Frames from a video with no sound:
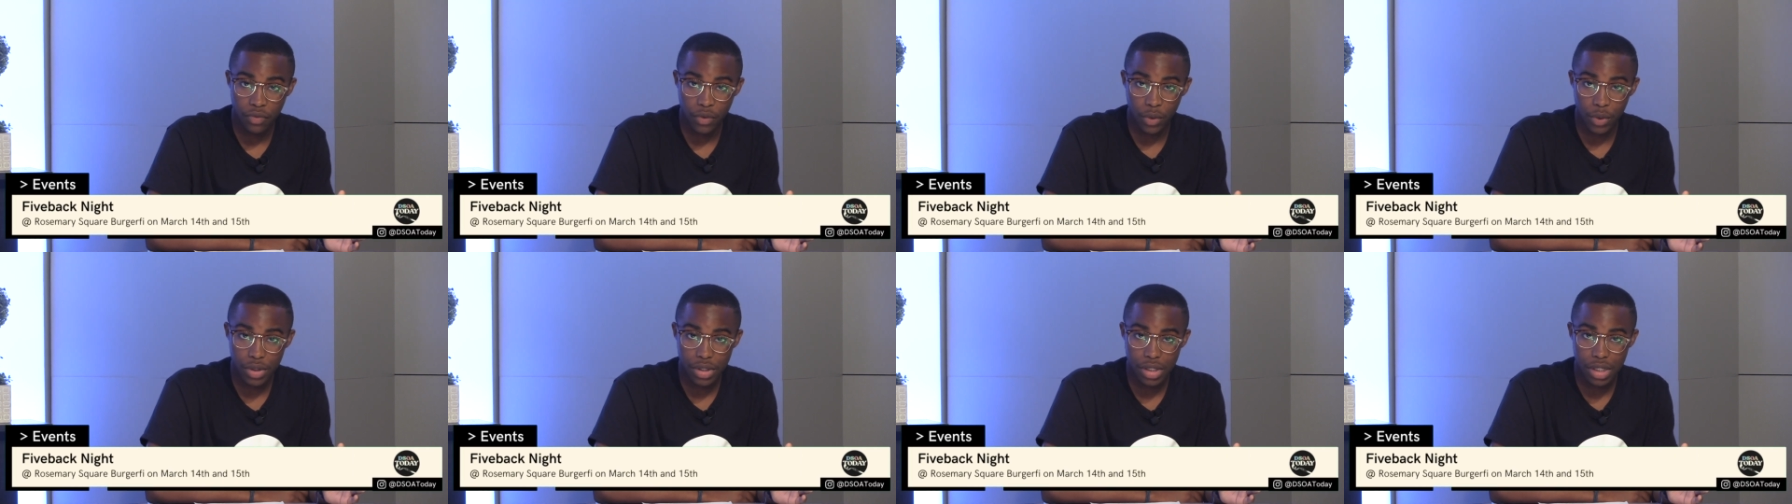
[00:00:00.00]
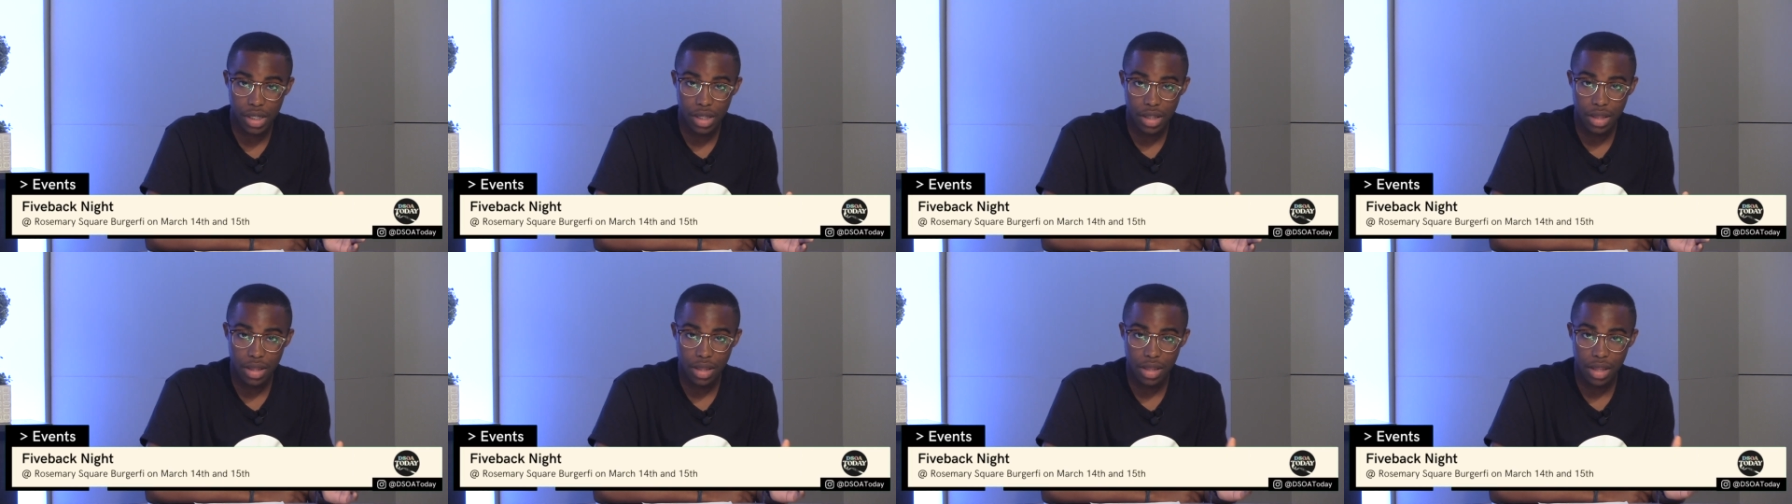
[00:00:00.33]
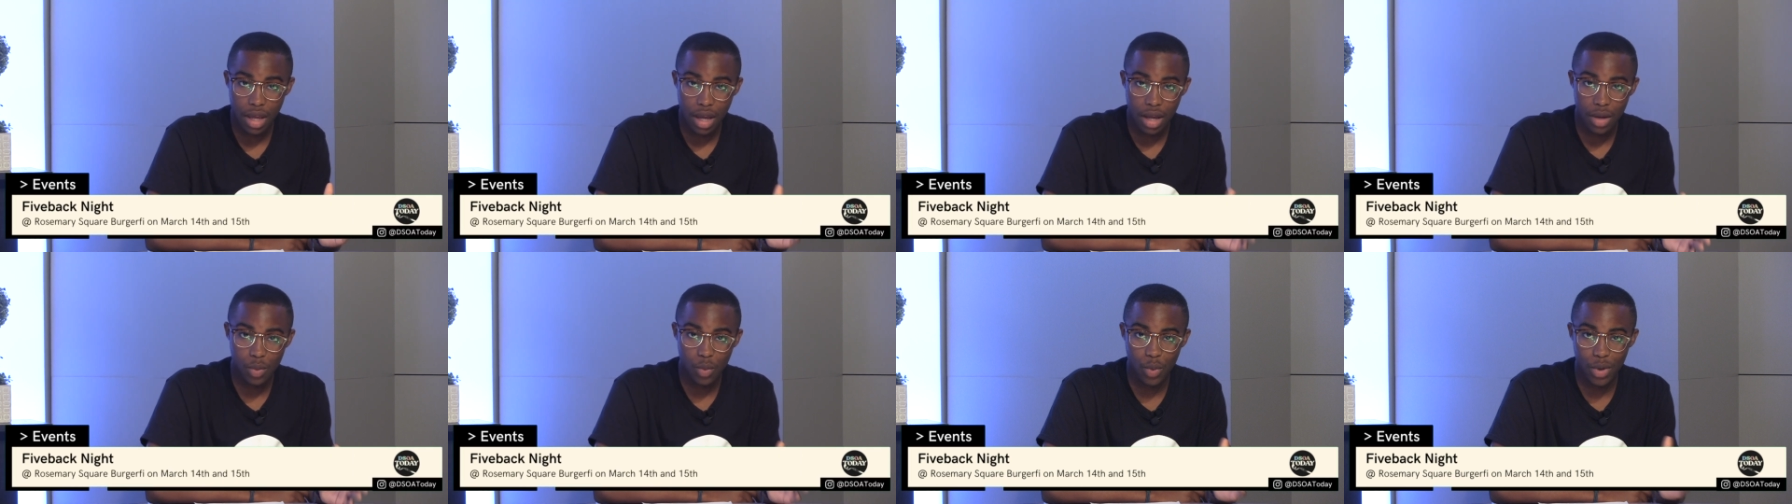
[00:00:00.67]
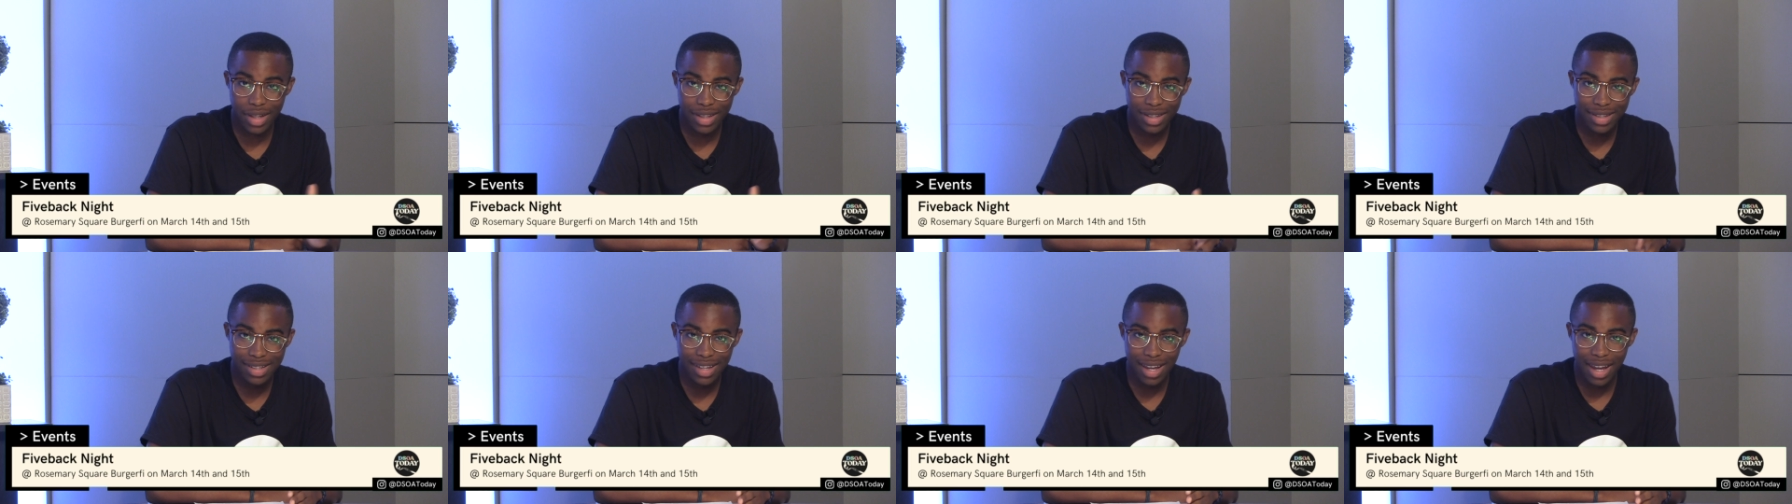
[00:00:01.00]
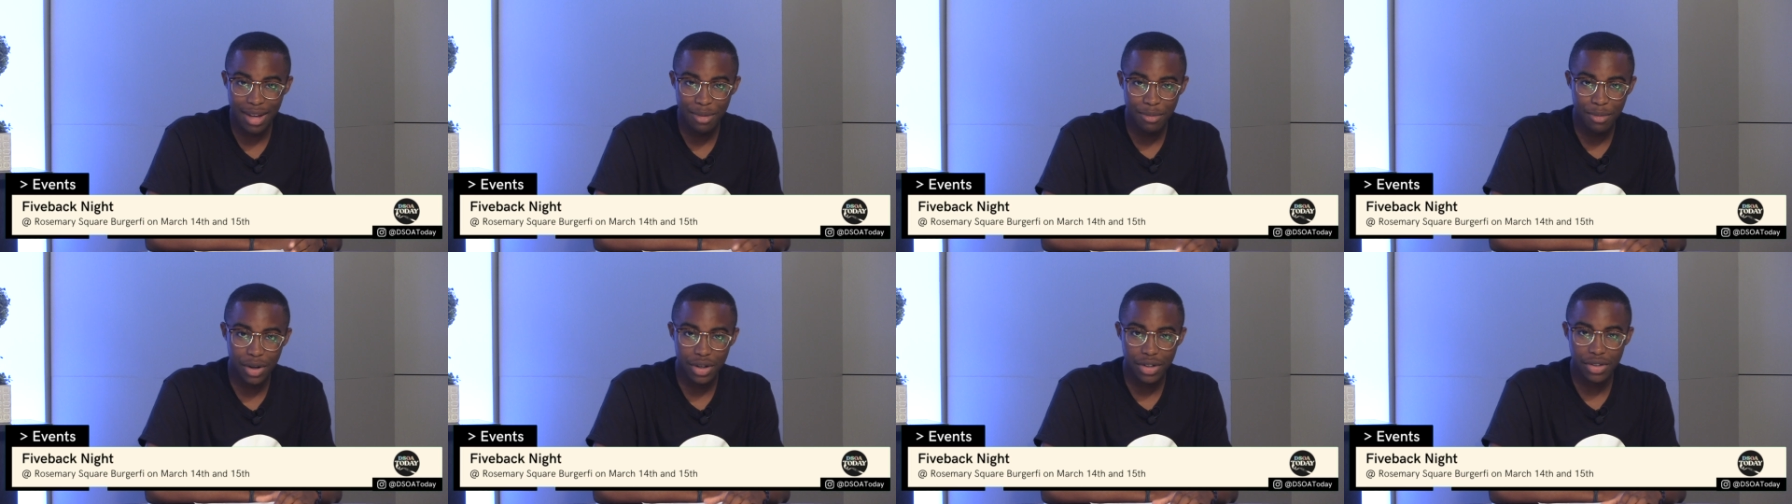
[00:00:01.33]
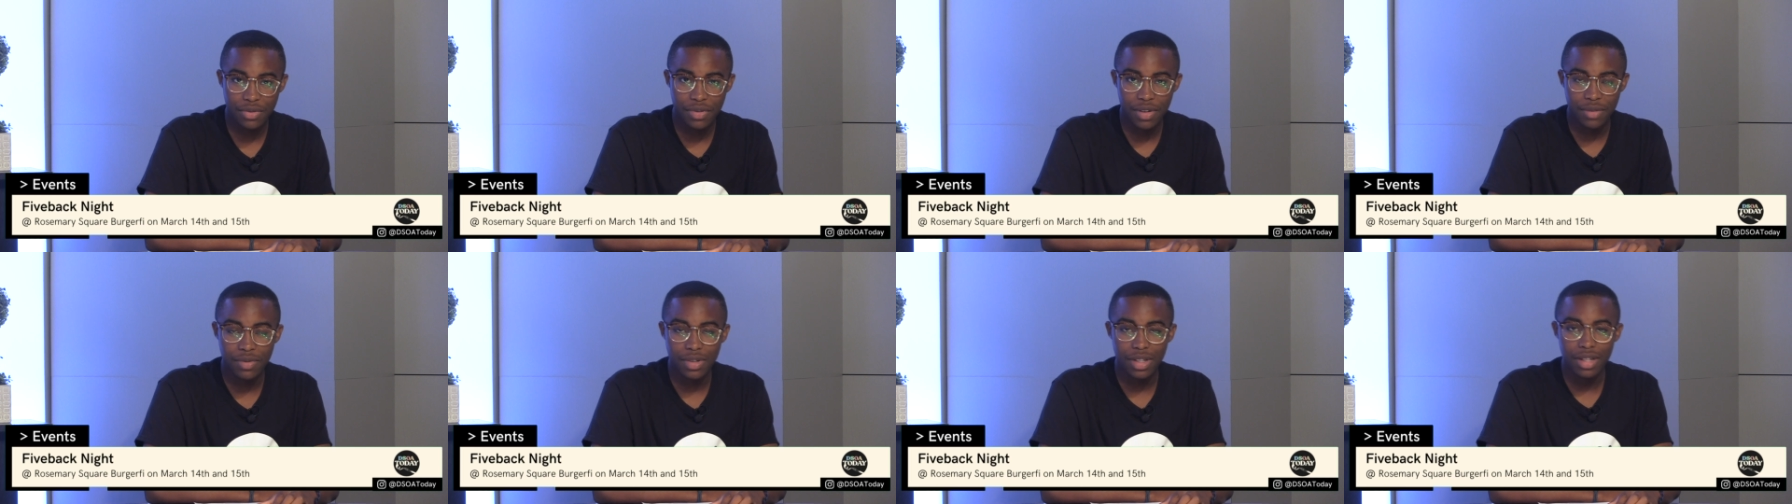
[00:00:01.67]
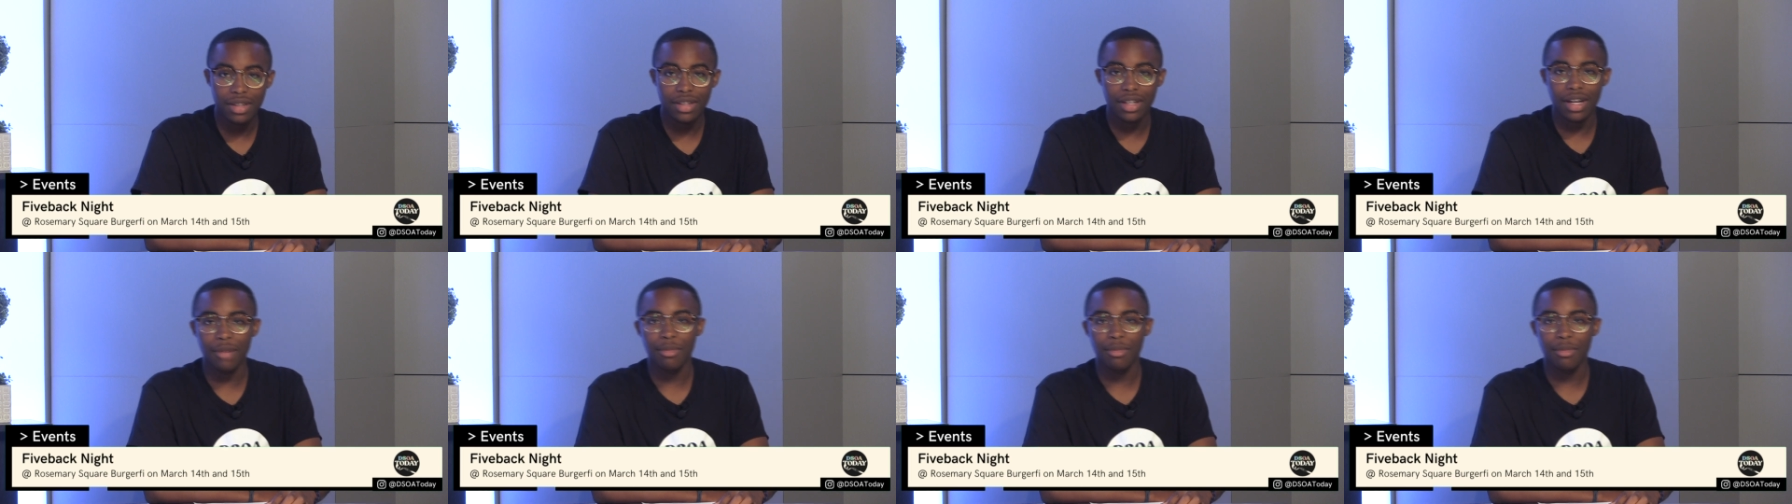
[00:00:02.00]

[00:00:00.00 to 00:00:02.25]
14th and Wednesday, March 15th.